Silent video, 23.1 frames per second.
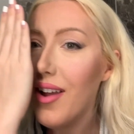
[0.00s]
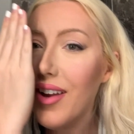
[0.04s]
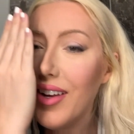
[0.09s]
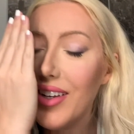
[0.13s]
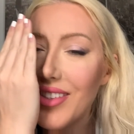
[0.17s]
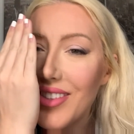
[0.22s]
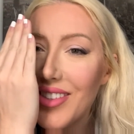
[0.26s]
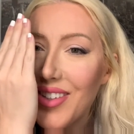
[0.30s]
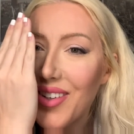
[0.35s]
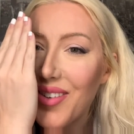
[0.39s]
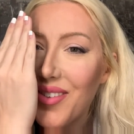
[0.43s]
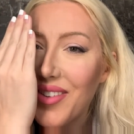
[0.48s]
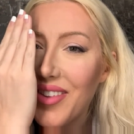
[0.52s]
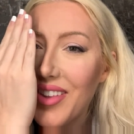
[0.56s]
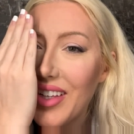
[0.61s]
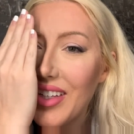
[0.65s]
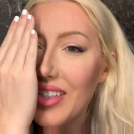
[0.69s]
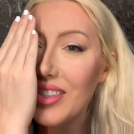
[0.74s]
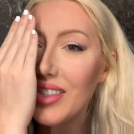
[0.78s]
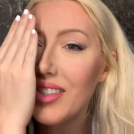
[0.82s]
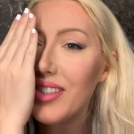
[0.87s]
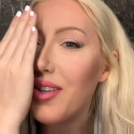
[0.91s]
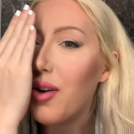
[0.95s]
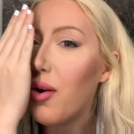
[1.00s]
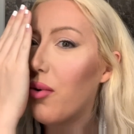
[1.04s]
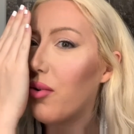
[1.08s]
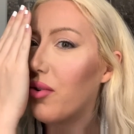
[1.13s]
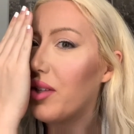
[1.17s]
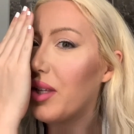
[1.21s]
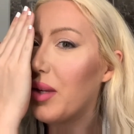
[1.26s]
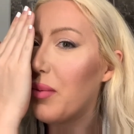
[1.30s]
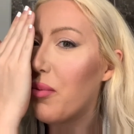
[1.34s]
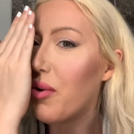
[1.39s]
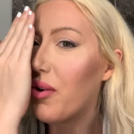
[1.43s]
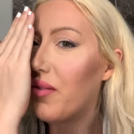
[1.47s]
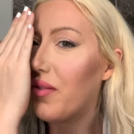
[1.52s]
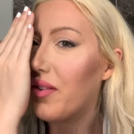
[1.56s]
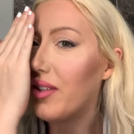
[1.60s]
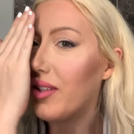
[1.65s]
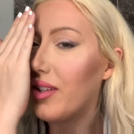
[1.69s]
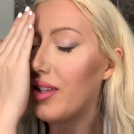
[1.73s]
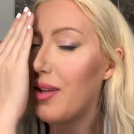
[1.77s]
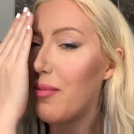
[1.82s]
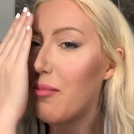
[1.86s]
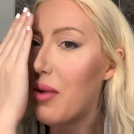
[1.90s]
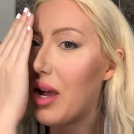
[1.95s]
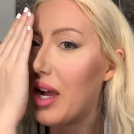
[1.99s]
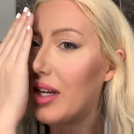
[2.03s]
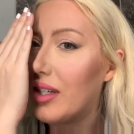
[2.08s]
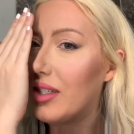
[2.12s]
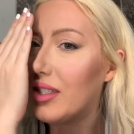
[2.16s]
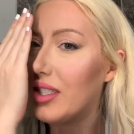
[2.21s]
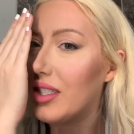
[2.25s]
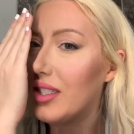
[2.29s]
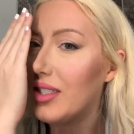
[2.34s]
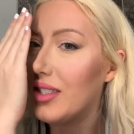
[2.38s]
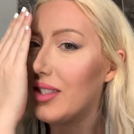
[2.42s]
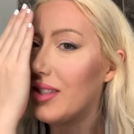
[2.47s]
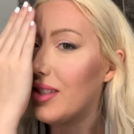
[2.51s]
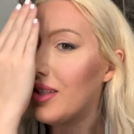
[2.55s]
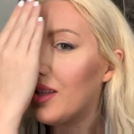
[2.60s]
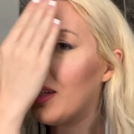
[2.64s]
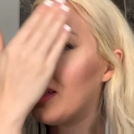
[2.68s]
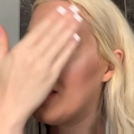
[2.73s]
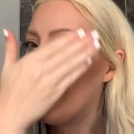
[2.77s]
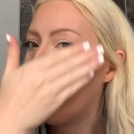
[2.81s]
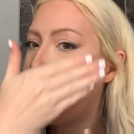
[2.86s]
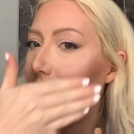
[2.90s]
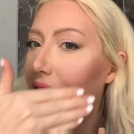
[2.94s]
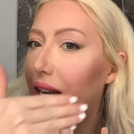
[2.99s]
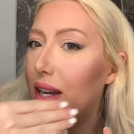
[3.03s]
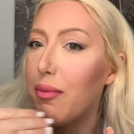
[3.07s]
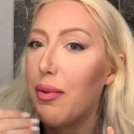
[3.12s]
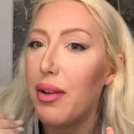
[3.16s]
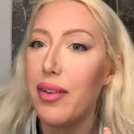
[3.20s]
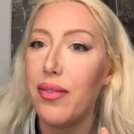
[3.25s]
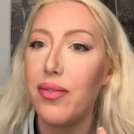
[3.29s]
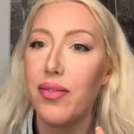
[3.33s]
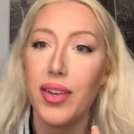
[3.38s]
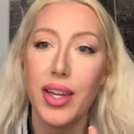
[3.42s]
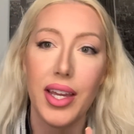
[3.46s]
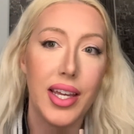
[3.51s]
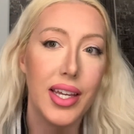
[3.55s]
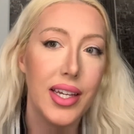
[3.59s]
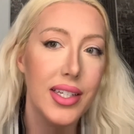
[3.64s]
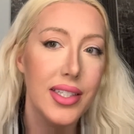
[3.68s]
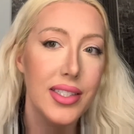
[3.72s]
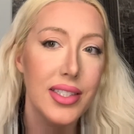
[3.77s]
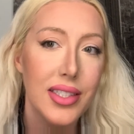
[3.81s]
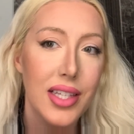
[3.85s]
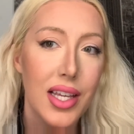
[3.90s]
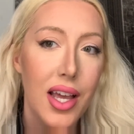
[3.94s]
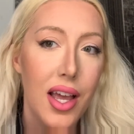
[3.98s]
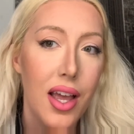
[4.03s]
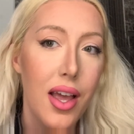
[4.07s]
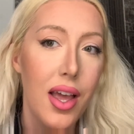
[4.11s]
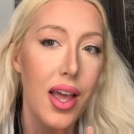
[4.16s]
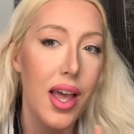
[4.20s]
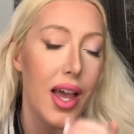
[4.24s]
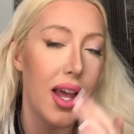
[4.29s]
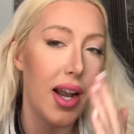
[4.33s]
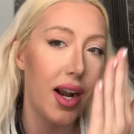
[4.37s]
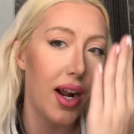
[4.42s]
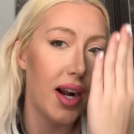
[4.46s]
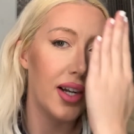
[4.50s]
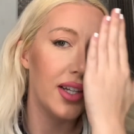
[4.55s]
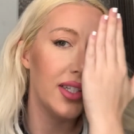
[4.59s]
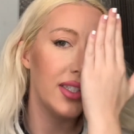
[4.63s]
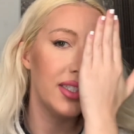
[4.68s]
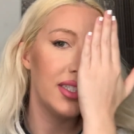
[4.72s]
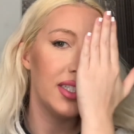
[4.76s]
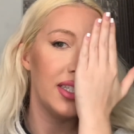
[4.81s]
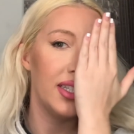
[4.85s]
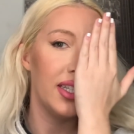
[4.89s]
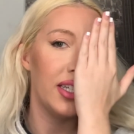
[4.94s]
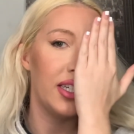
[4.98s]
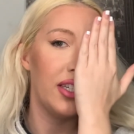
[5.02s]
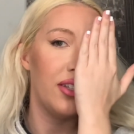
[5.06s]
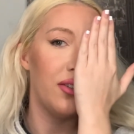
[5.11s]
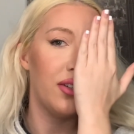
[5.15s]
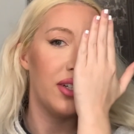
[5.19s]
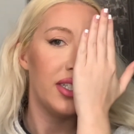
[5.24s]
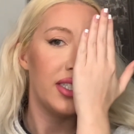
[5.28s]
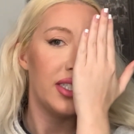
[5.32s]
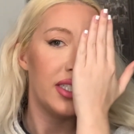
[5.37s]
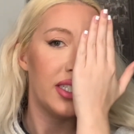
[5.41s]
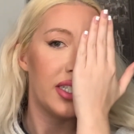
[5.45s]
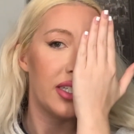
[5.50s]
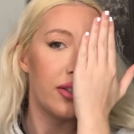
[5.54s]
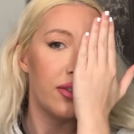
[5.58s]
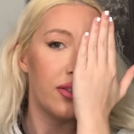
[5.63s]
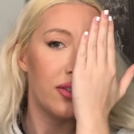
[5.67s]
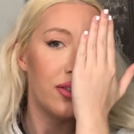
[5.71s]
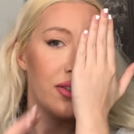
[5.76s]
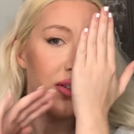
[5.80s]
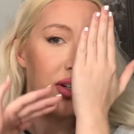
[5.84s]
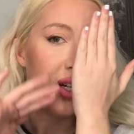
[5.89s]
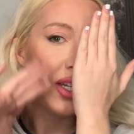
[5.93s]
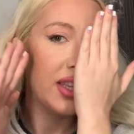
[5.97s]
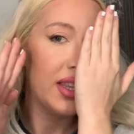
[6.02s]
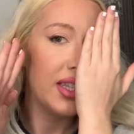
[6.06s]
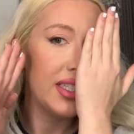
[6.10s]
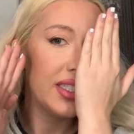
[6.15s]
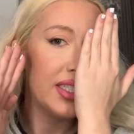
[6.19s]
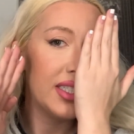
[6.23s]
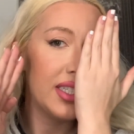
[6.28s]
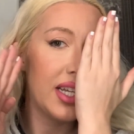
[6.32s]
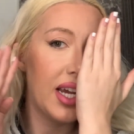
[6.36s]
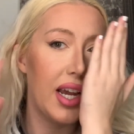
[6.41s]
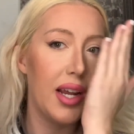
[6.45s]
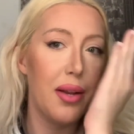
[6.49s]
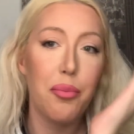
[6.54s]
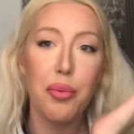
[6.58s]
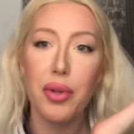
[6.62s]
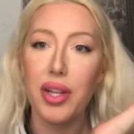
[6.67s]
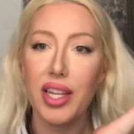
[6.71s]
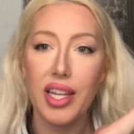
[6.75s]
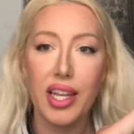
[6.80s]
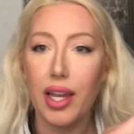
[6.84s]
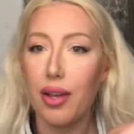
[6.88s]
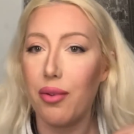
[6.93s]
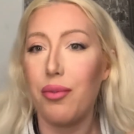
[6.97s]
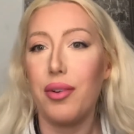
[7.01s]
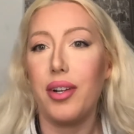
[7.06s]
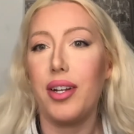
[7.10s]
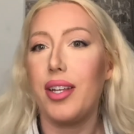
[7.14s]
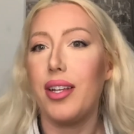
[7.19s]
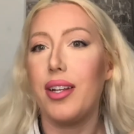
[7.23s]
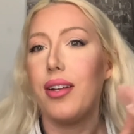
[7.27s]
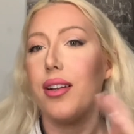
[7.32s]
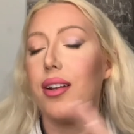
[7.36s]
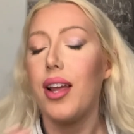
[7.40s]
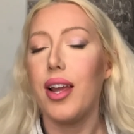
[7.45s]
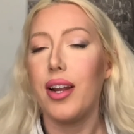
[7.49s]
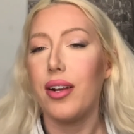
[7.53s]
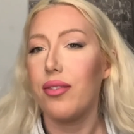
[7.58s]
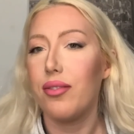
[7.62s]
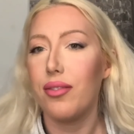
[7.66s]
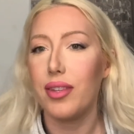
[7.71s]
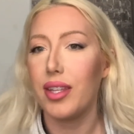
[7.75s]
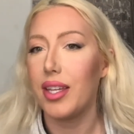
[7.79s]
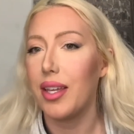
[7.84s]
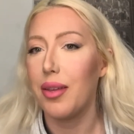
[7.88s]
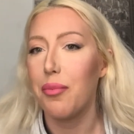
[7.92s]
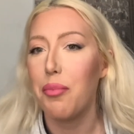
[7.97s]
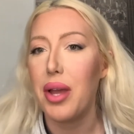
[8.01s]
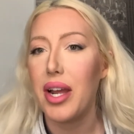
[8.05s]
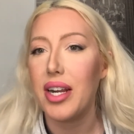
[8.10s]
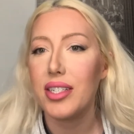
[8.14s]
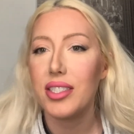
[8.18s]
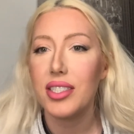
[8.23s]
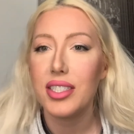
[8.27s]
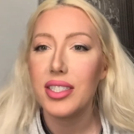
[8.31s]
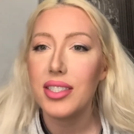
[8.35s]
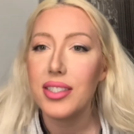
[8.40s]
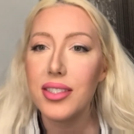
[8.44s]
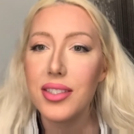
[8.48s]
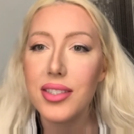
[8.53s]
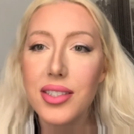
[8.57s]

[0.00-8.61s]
So this totally perfectly matches this side of my face. And honestly, like you could still do on this side, but like I wouldn't. I don't think it matches.